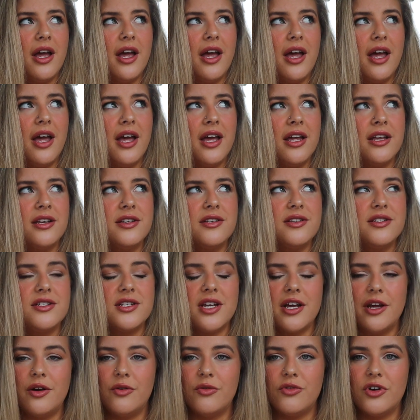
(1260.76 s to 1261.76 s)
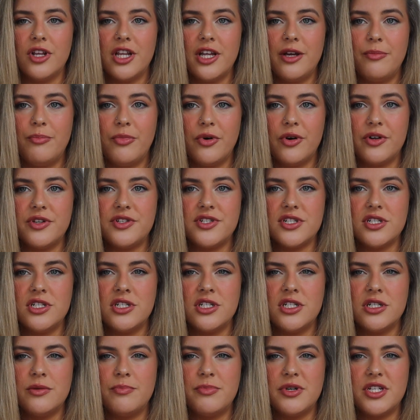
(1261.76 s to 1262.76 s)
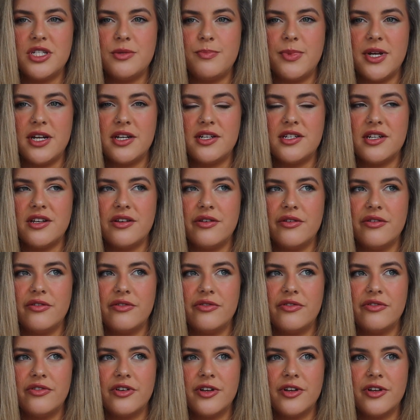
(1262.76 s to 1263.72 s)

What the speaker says: and it really puts into perspective